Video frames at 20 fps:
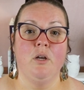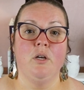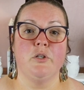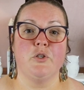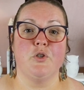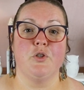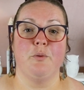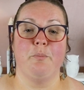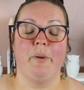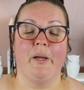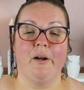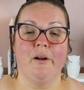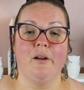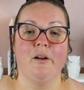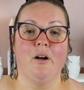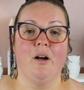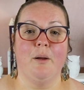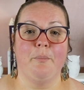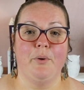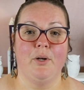So the
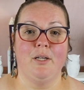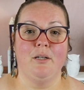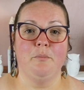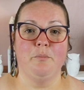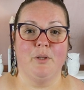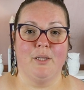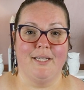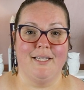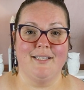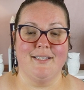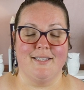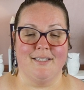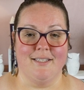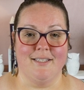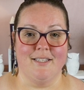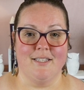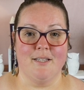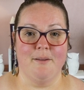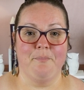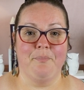barrier I put in place
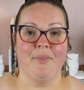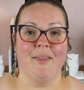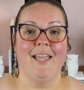is